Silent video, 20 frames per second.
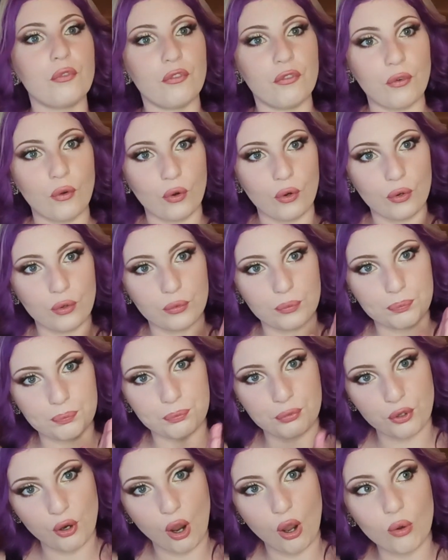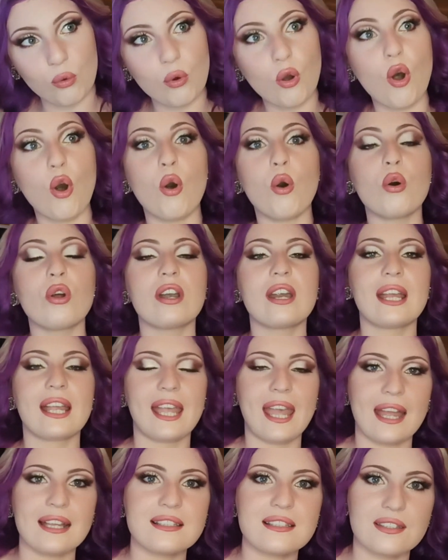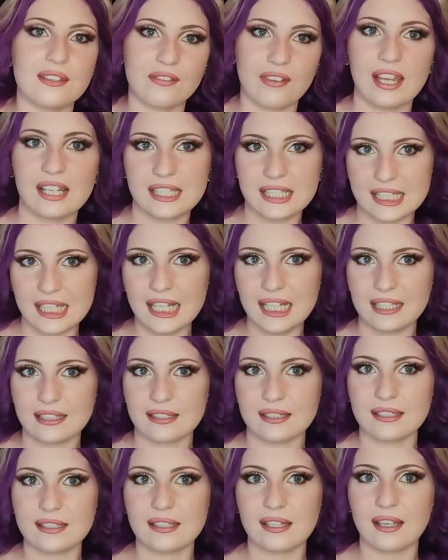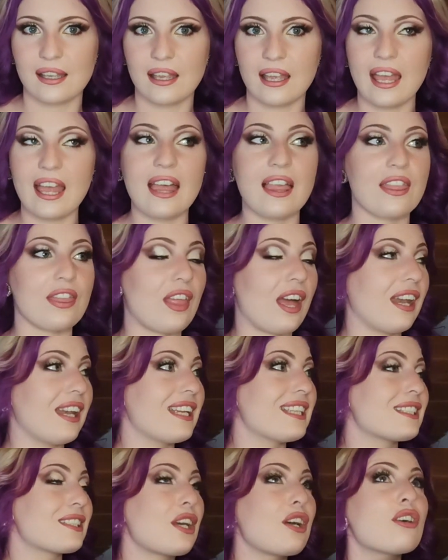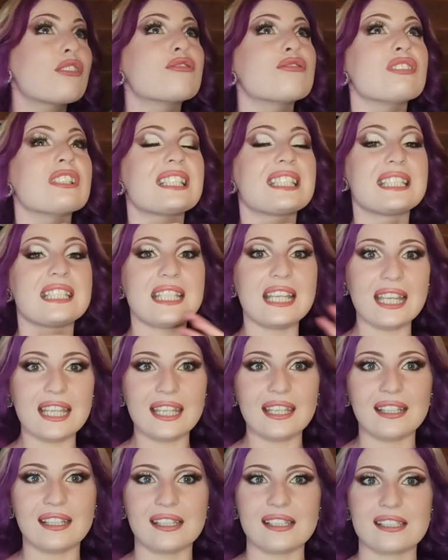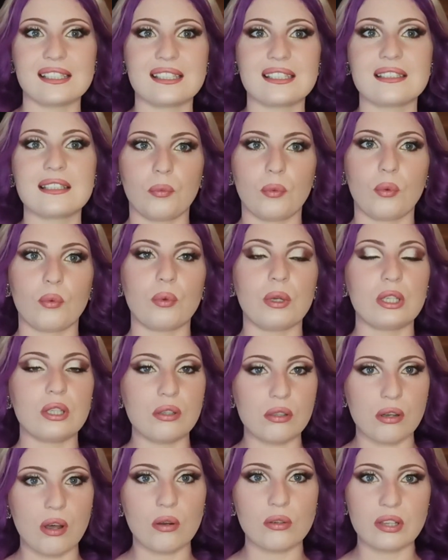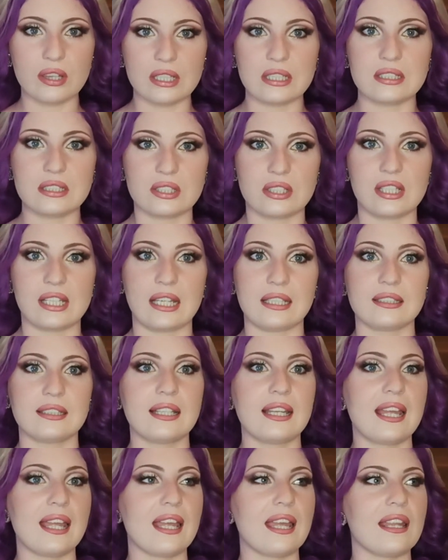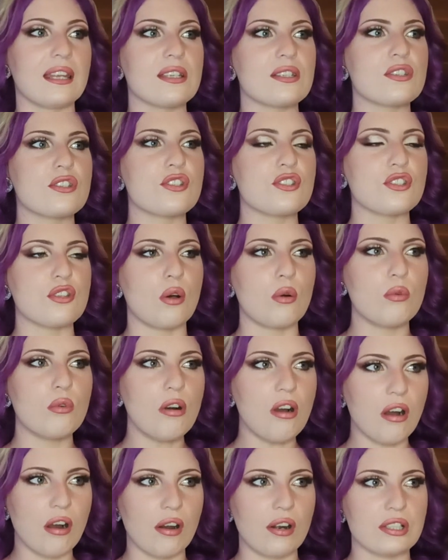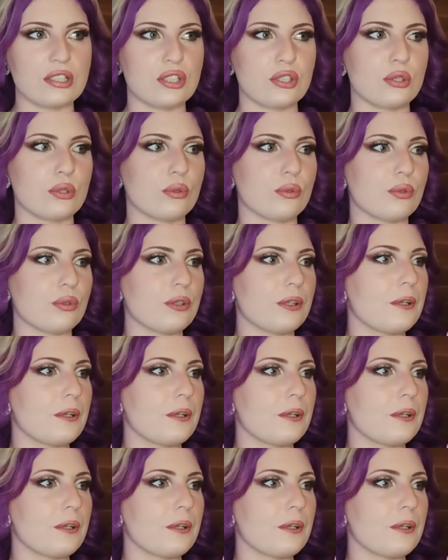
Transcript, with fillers: for pro or against vaccines. That is ridiculous. When you go on the internet, it is so hard to